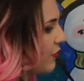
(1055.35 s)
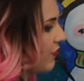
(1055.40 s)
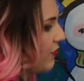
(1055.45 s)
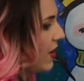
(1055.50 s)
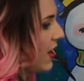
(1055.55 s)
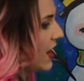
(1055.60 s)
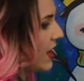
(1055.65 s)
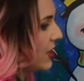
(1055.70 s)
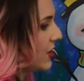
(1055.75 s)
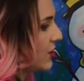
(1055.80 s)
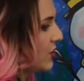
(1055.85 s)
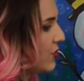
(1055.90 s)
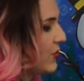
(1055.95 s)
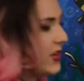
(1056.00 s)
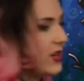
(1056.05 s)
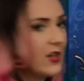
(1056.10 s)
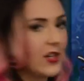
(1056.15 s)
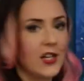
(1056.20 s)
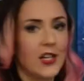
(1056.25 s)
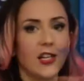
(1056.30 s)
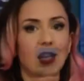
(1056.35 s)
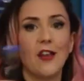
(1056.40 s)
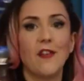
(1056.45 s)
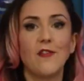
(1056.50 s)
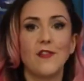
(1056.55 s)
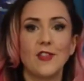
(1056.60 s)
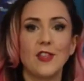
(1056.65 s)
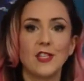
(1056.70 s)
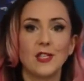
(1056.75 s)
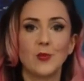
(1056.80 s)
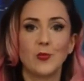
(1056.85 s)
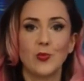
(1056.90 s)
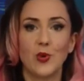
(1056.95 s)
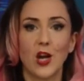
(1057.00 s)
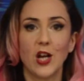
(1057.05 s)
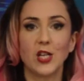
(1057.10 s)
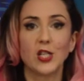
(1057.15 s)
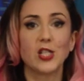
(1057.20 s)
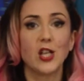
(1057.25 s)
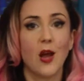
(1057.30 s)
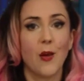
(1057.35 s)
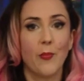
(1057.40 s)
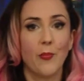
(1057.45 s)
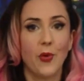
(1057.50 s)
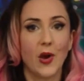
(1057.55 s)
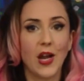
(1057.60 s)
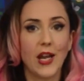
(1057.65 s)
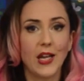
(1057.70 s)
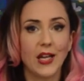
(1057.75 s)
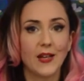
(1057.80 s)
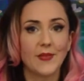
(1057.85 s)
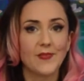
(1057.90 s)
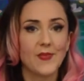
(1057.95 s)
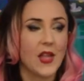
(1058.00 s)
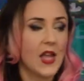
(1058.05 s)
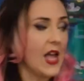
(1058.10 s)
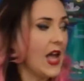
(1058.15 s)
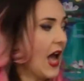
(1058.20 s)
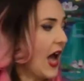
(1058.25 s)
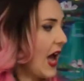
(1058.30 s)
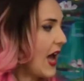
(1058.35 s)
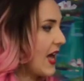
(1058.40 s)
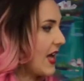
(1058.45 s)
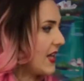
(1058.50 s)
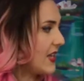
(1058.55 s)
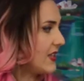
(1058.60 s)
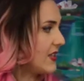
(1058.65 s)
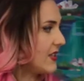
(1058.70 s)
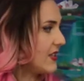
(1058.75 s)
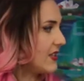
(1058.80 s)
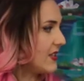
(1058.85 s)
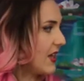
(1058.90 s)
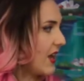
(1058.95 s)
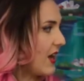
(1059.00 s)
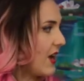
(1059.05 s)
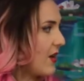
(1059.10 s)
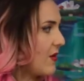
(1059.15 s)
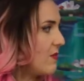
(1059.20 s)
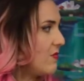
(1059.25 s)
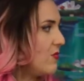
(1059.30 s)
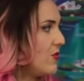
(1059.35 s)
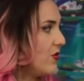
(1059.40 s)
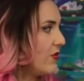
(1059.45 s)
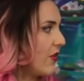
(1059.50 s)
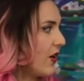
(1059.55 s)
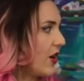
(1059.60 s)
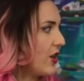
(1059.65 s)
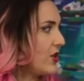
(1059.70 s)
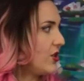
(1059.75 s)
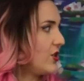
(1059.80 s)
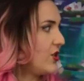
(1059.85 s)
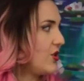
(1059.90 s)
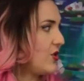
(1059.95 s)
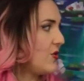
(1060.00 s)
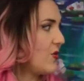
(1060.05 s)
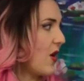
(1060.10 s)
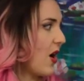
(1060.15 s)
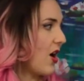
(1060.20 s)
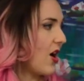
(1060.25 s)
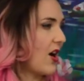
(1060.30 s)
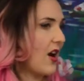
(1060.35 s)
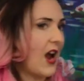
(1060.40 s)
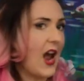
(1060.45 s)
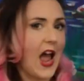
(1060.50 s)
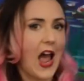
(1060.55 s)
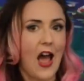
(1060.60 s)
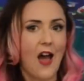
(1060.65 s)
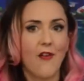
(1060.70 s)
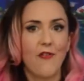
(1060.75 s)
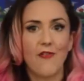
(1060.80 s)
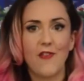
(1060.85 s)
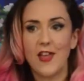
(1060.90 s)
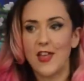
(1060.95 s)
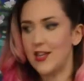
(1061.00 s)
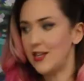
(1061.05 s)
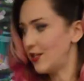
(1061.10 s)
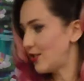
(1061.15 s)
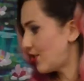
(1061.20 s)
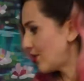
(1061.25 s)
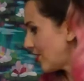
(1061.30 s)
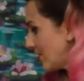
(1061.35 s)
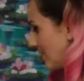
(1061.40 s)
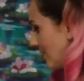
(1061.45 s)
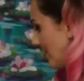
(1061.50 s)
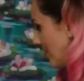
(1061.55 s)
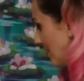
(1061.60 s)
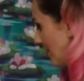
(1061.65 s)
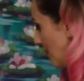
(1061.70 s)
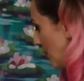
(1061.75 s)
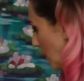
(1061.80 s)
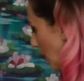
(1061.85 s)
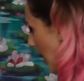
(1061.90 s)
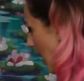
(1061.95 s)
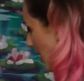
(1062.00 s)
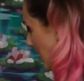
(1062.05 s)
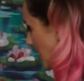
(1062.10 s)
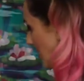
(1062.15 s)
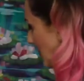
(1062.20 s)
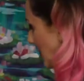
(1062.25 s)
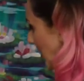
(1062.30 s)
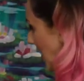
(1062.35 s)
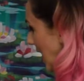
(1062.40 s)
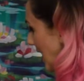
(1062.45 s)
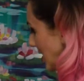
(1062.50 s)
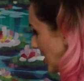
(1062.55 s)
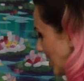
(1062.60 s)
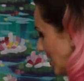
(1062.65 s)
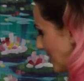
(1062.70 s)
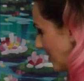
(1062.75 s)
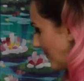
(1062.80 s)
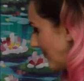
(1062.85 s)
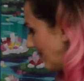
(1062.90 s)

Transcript: brush. We are going to give this brush a break and move on to our 1/2 inch wash brush